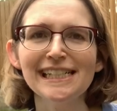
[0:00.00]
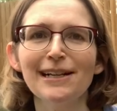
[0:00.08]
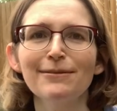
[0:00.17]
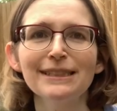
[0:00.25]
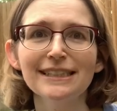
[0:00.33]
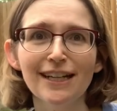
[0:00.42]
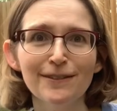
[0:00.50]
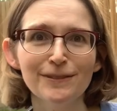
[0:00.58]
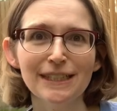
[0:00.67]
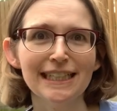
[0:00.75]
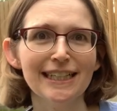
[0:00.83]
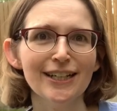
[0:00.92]
I would love to
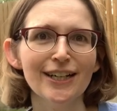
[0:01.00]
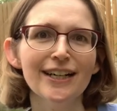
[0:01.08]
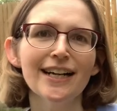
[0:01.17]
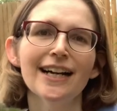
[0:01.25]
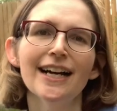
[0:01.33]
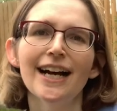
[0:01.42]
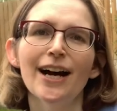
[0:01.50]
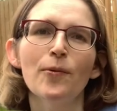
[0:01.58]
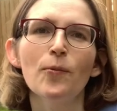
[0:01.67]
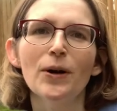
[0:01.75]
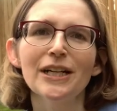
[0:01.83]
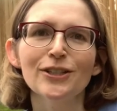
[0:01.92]
hear
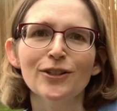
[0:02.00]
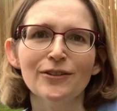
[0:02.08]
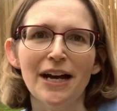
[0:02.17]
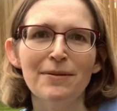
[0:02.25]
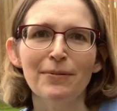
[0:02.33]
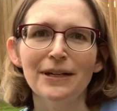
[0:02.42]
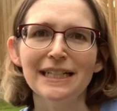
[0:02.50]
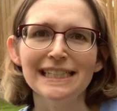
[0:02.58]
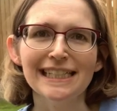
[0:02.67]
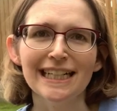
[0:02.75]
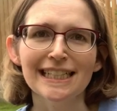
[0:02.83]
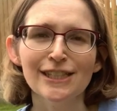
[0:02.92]
what your library
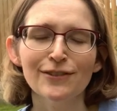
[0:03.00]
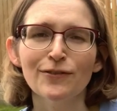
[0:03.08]
does